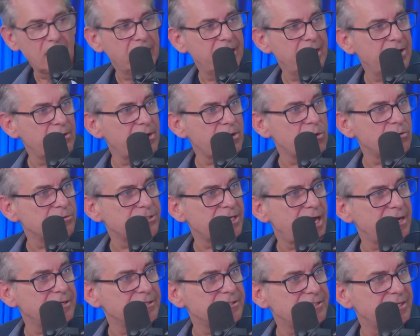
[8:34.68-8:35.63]
He goes
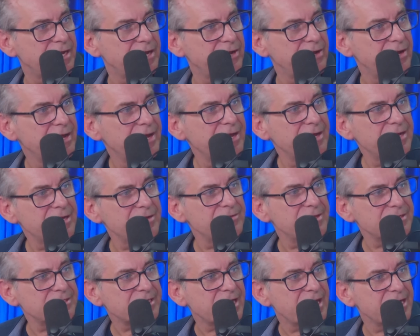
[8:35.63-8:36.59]
on to say, in
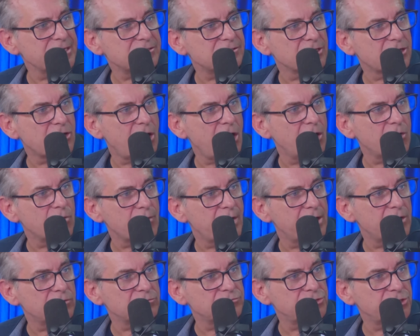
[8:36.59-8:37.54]
this case, the
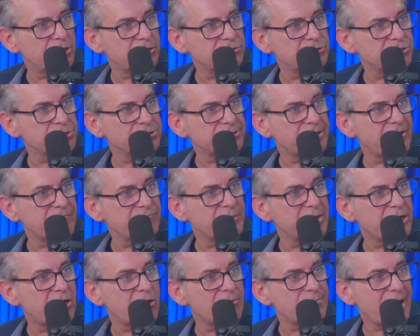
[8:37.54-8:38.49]
Colorado judges have
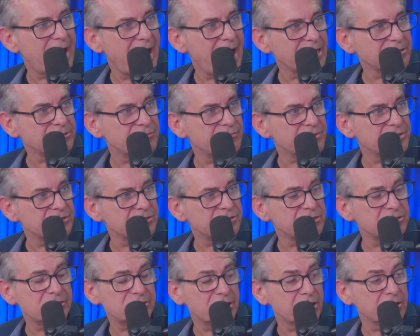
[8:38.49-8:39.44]
become activists
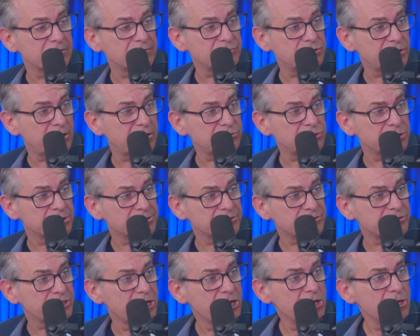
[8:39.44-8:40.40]
instead of
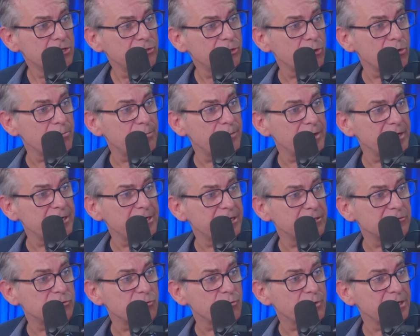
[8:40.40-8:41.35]
judges. Their
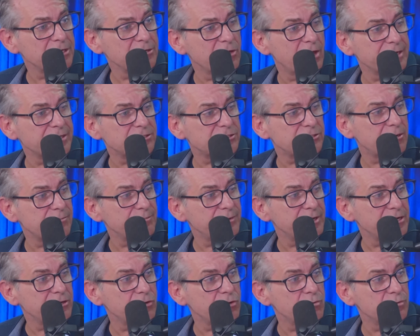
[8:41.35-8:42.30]
opinions read like
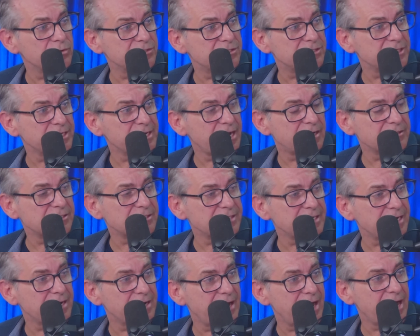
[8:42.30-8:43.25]
something you would see on
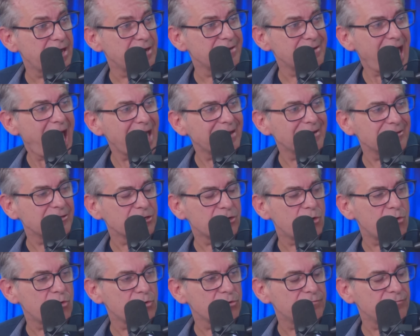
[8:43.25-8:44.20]
CNN, not in the
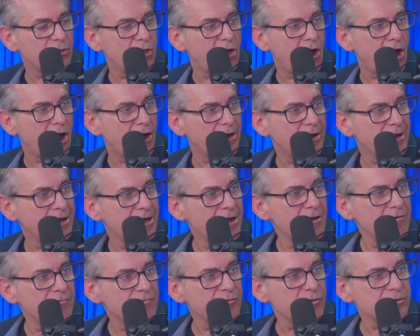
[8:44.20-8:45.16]
court of law.
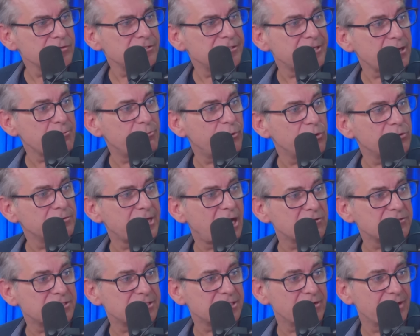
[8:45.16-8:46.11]
First, they pulled
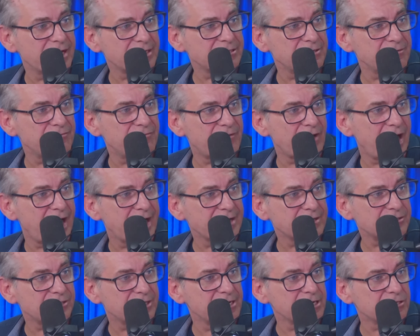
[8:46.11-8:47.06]
out selective
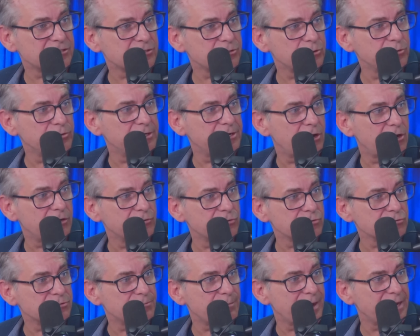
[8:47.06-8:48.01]
facts and excluded
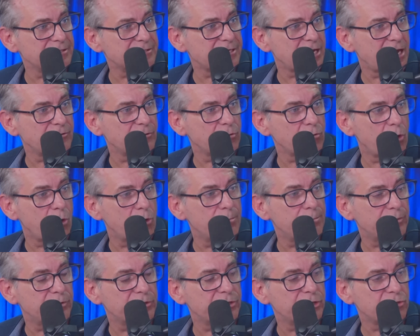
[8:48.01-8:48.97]
others based on their own
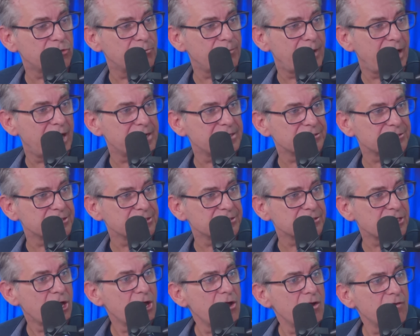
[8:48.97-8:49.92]
political
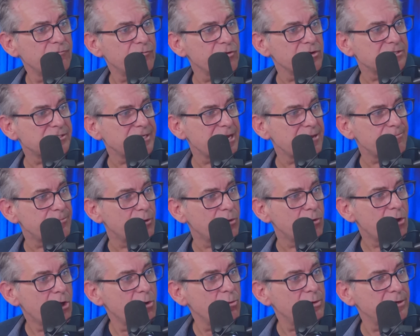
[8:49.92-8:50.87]
biases. For
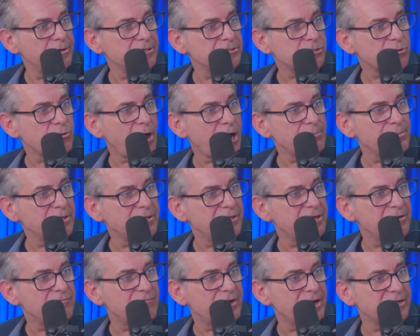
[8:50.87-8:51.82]
example, when describing
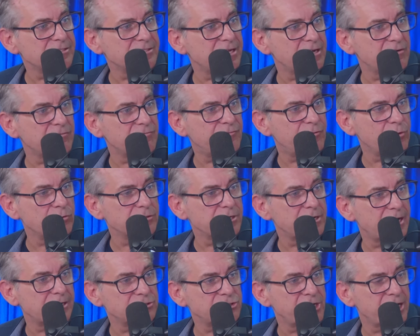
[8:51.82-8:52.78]
the events that unfolded
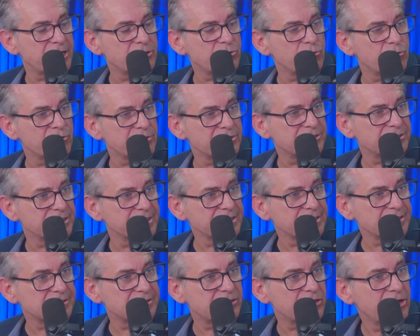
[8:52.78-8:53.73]
on January
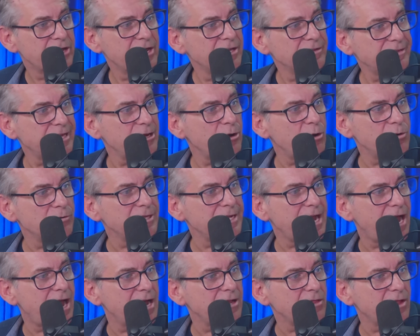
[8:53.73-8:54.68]
6th, they
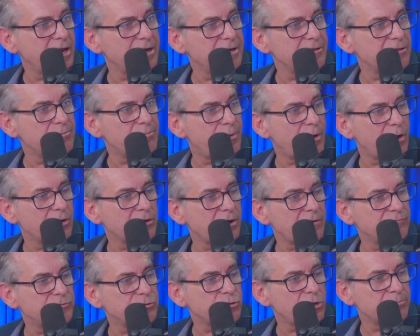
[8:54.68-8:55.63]
only highlighted the part
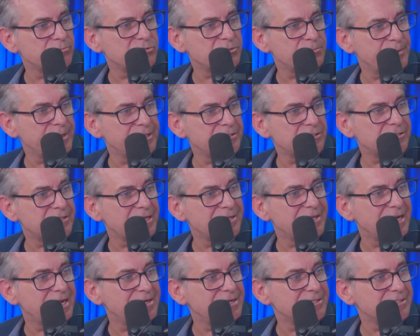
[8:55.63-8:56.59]
of Trump's speech that
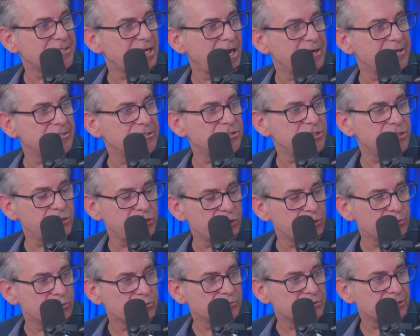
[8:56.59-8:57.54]
they decided to
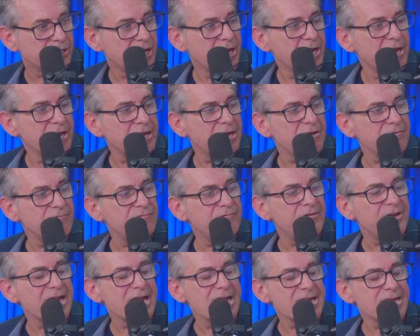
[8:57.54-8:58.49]
use.
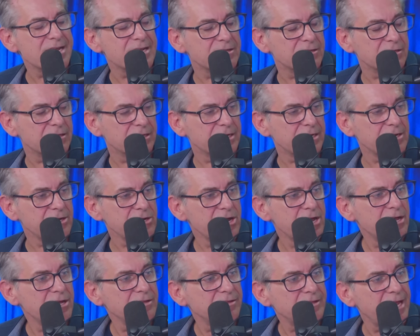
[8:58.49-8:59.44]
Conveniently,
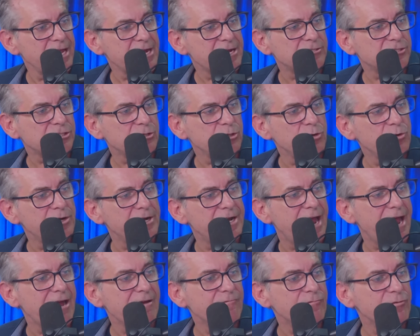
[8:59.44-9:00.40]
they excluded
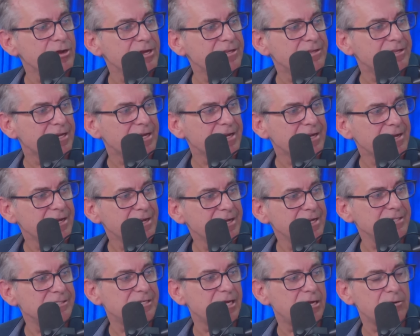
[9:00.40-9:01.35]
everything
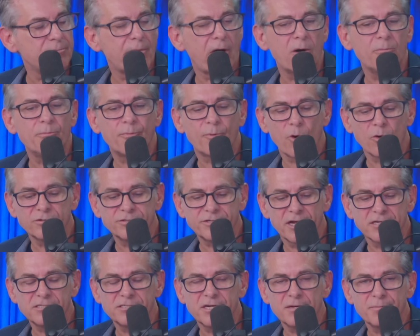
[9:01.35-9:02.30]
he said about
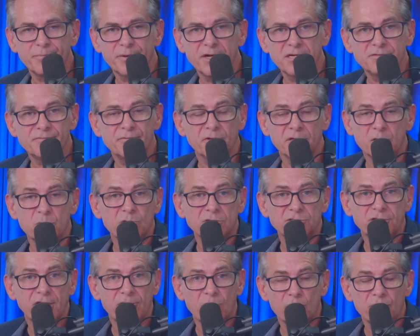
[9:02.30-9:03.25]
protesting peacefully,
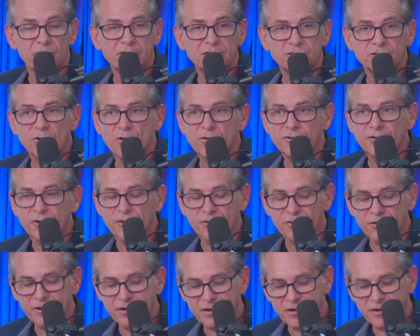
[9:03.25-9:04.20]
which I already showed you.